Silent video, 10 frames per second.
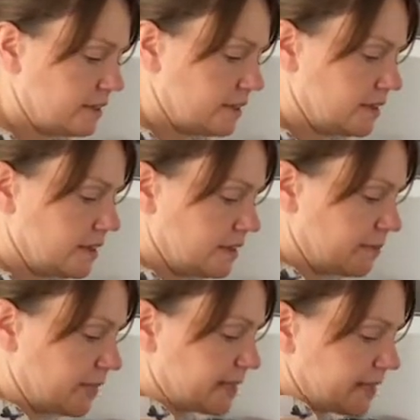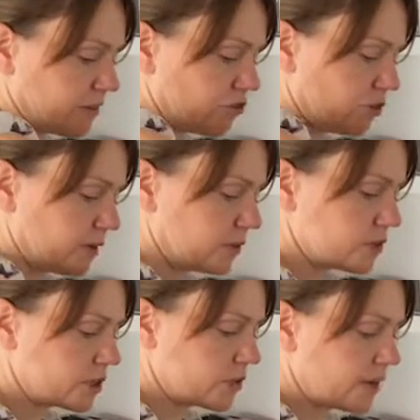Mix that through. It also
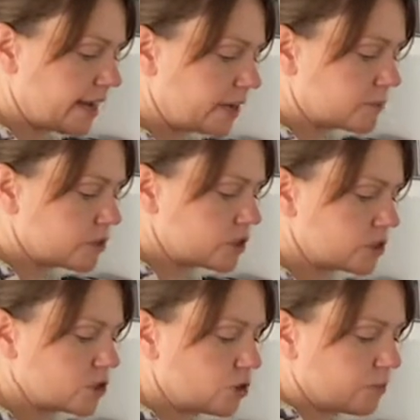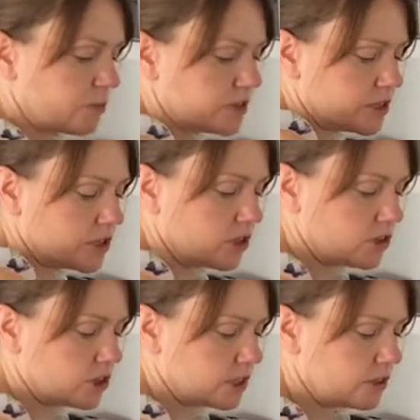helps to stop the starch in
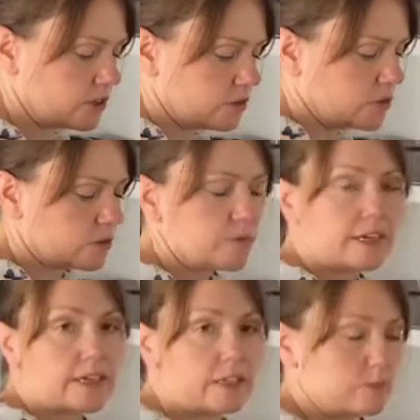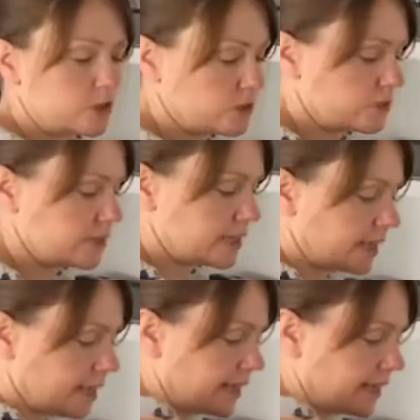the noodles, making them too sticky.